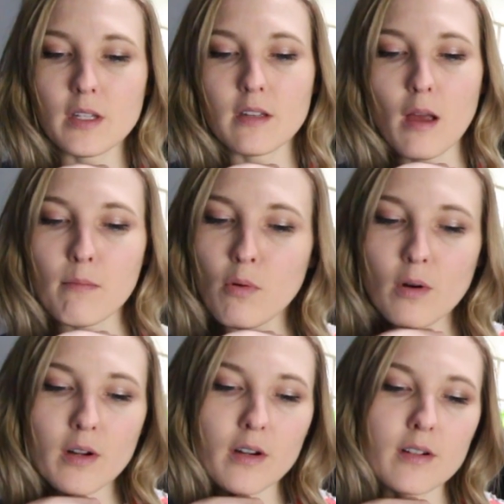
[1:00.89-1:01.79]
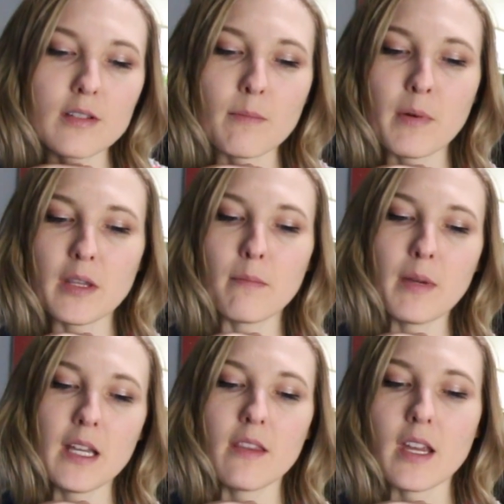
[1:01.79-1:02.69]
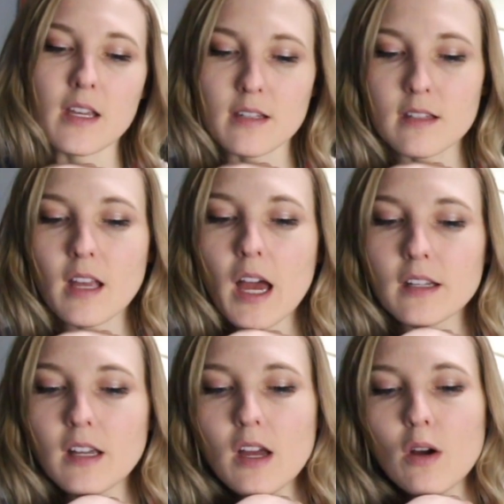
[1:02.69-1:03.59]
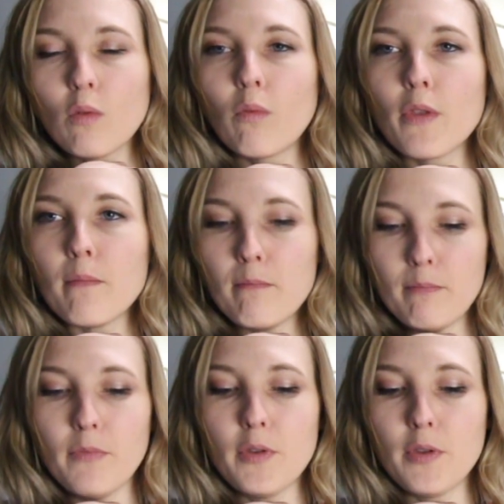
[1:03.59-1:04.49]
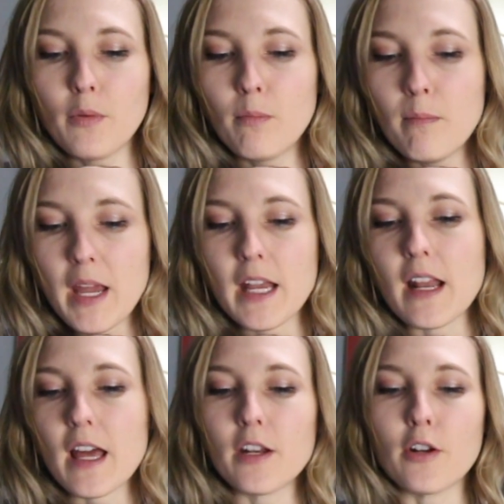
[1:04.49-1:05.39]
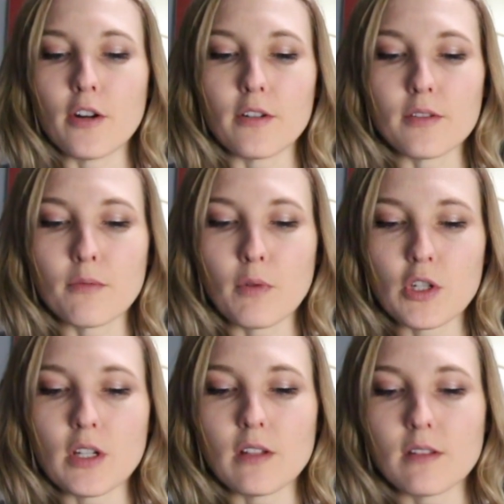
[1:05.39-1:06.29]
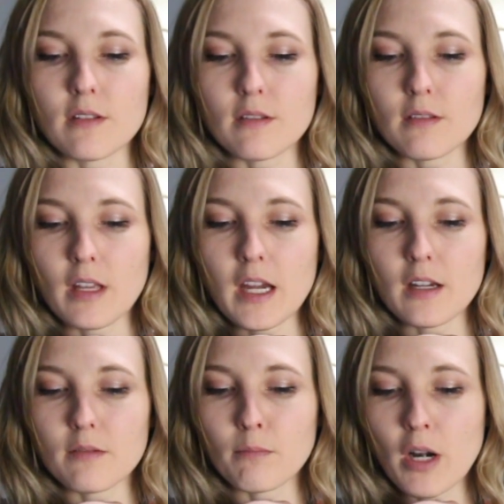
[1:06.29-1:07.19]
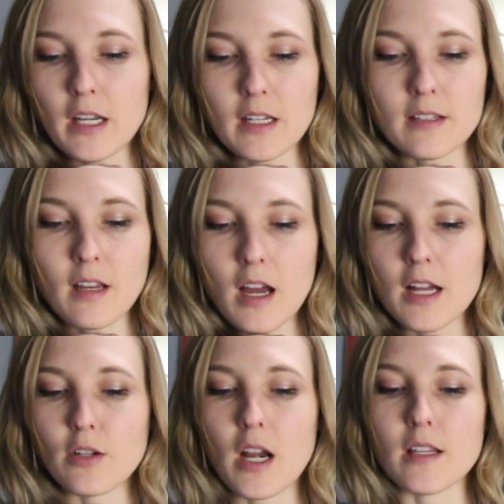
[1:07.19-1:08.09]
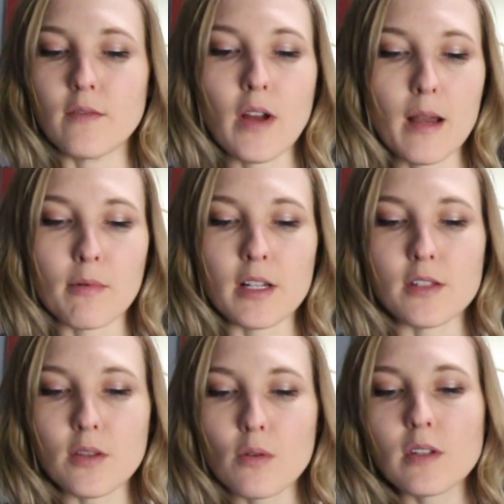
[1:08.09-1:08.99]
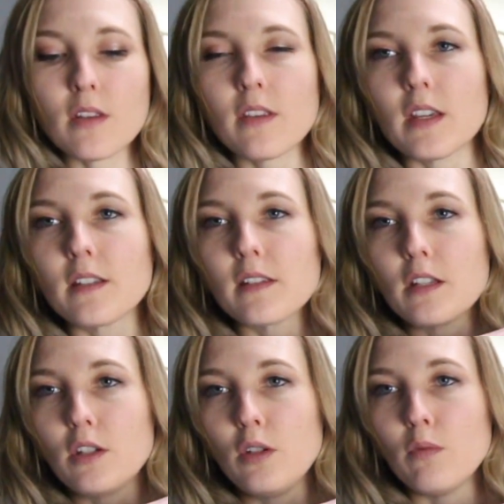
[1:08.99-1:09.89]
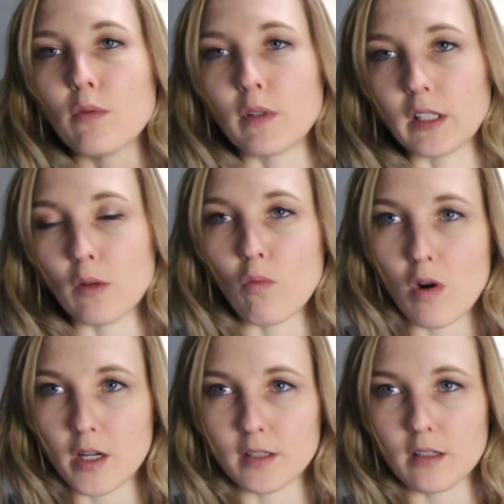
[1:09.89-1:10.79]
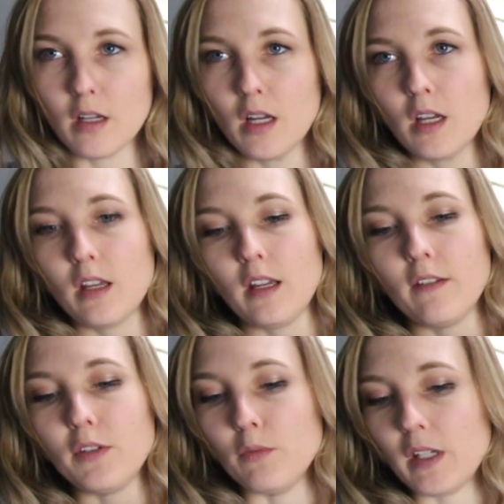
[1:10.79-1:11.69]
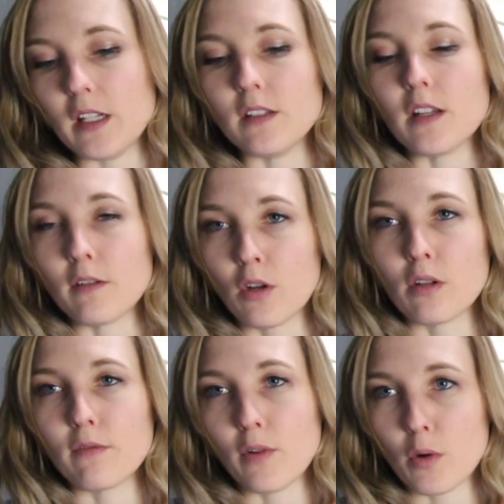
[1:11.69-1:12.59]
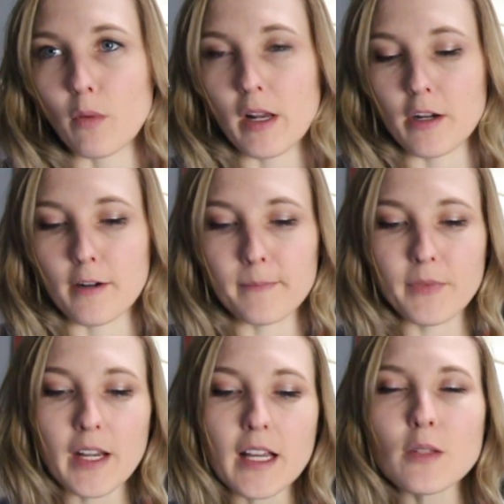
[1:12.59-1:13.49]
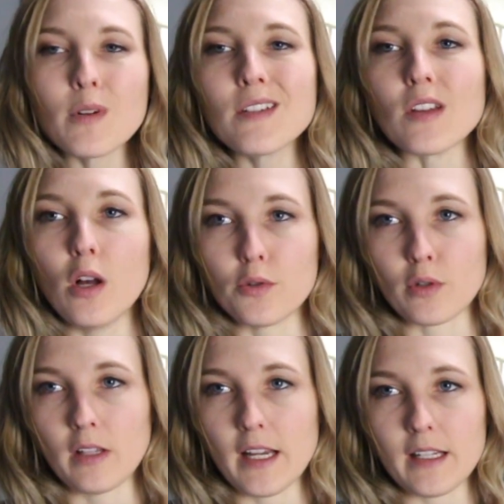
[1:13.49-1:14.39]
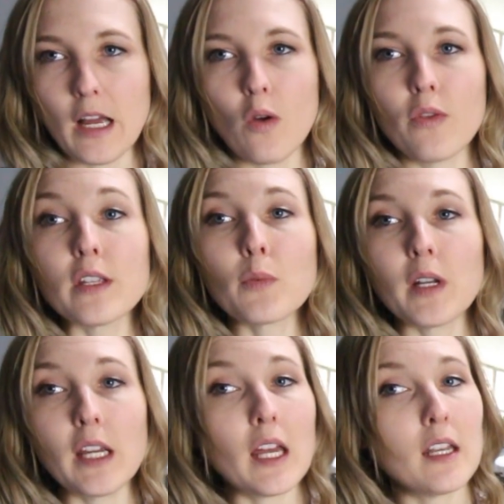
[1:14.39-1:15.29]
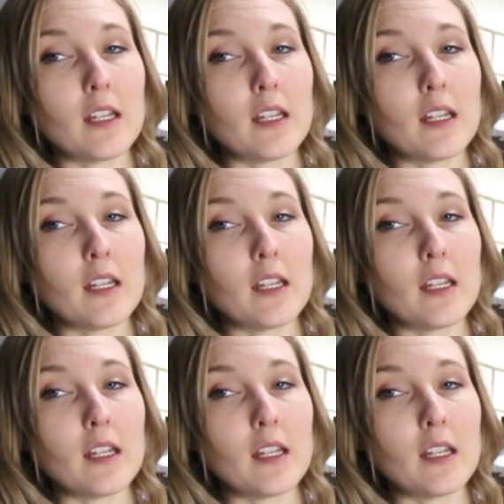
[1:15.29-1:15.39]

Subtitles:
It's got borders, but the main thing is it's got the main editors, which is like brightness, contrast, vibrance. Those are the things that you would really want if you needed a good photo editor. The next one is Ultralight. Now this one again